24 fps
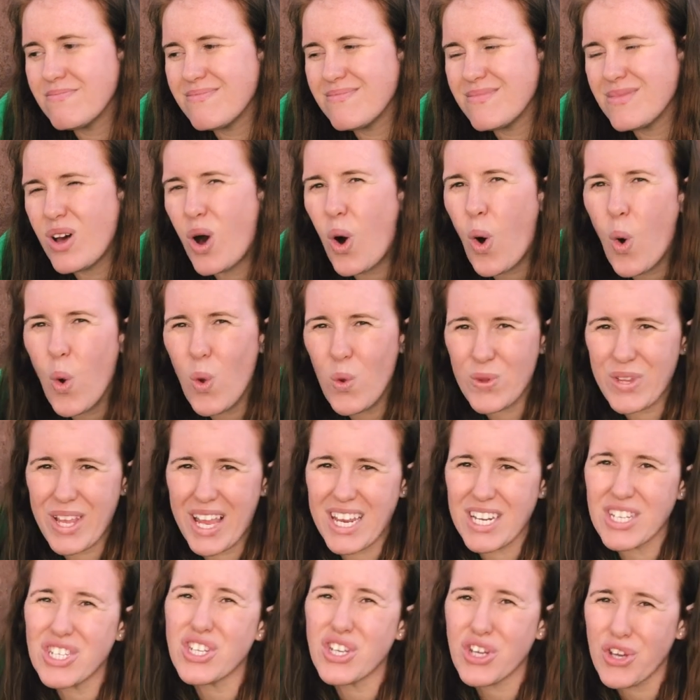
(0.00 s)

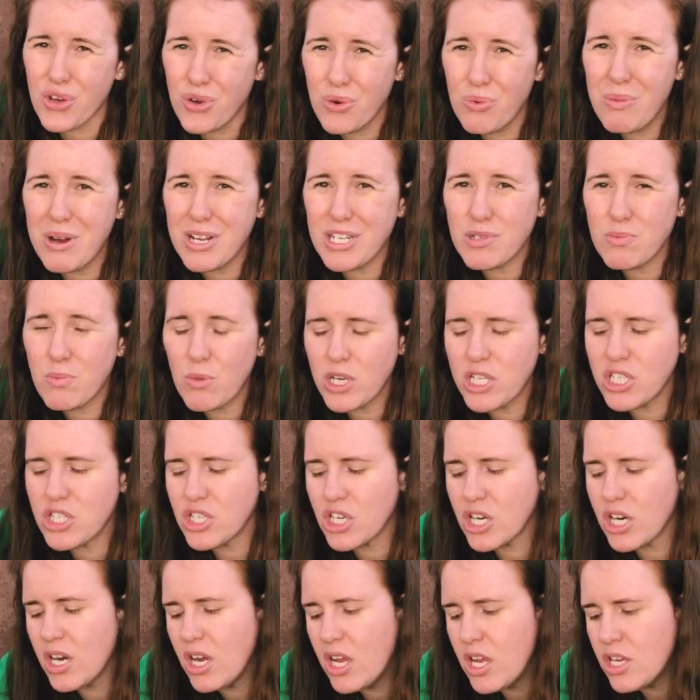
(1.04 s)
holding too much
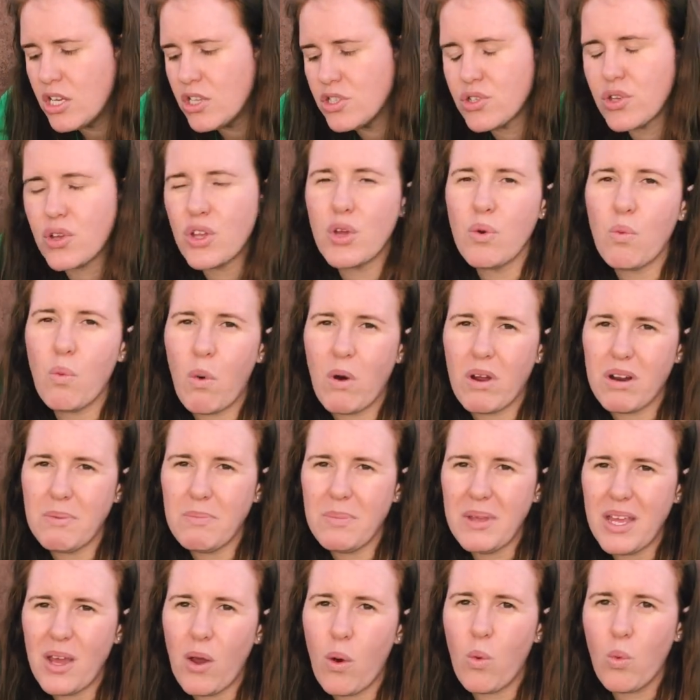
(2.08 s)
moisture. So you want to
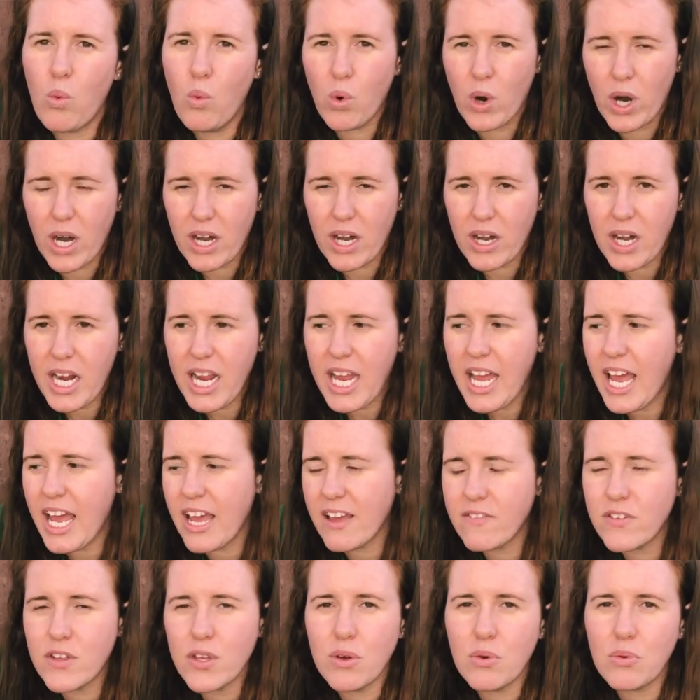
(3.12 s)
be wary
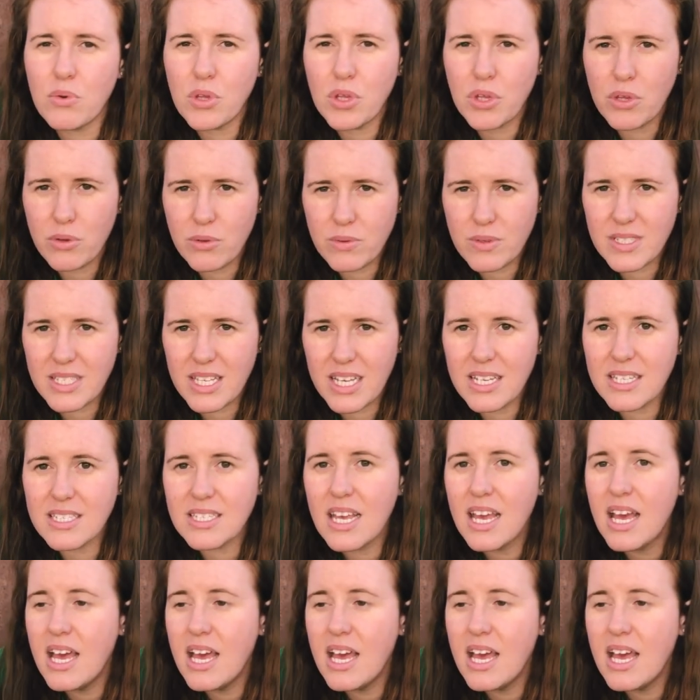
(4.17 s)
if you use this.